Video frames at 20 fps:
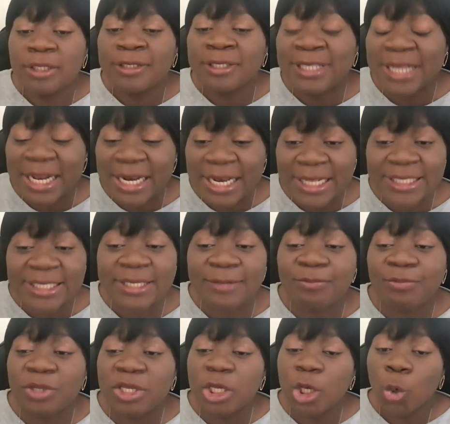Let
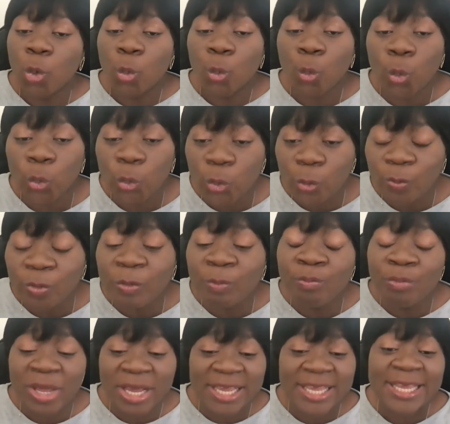it be, will you
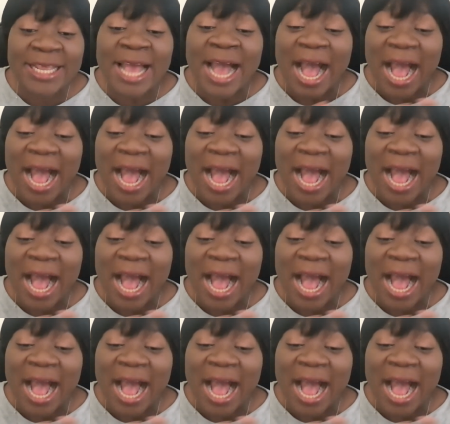make an